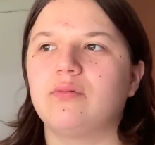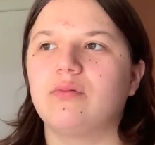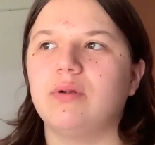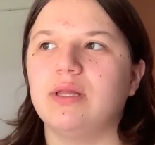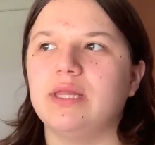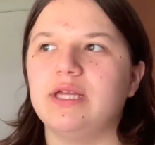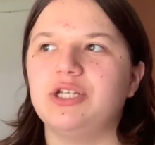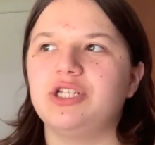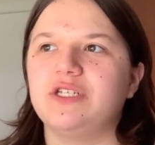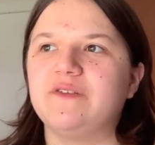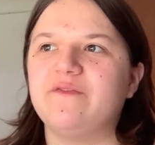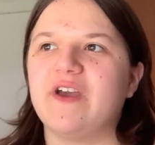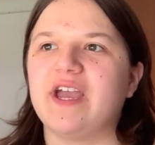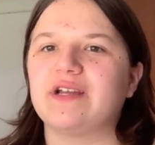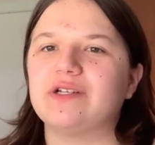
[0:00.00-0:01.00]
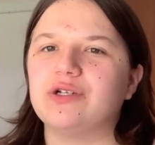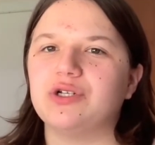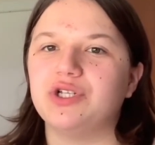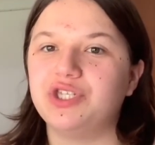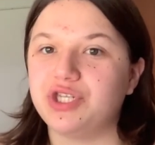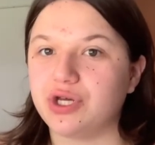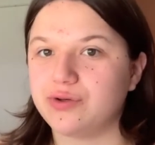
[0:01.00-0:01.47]
religious factor
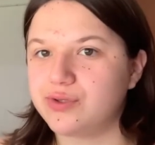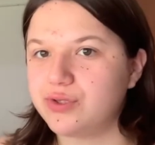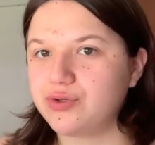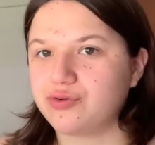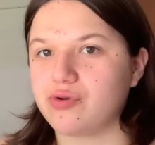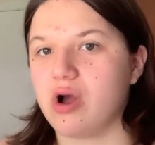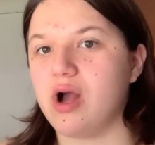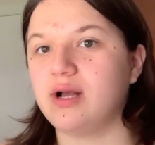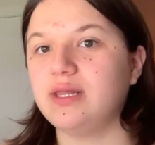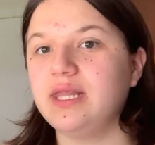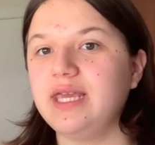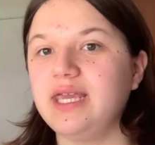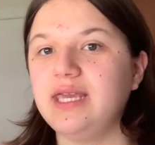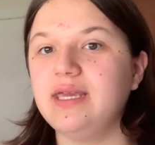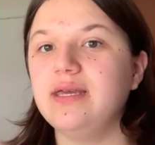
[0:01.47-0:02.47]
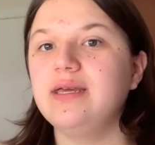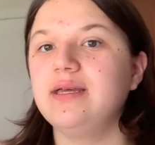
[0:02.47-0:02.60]
so strongly